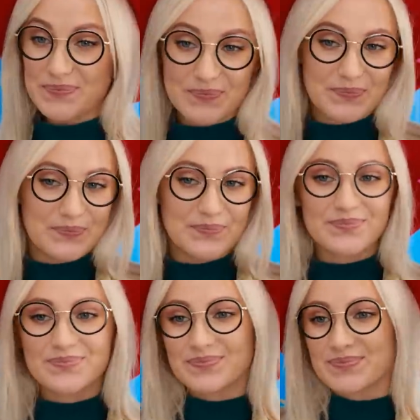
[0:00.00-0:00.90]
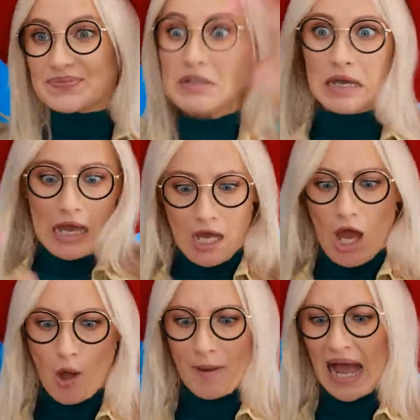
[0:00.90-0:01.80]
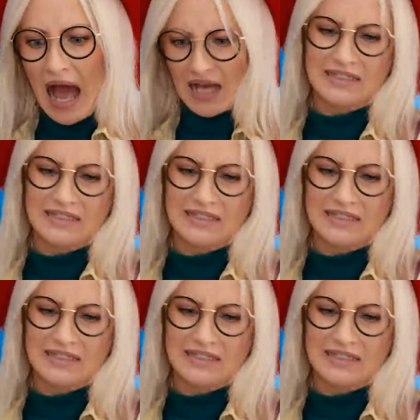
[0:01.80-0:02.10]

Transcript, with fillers: wear hats more often. Oh, we're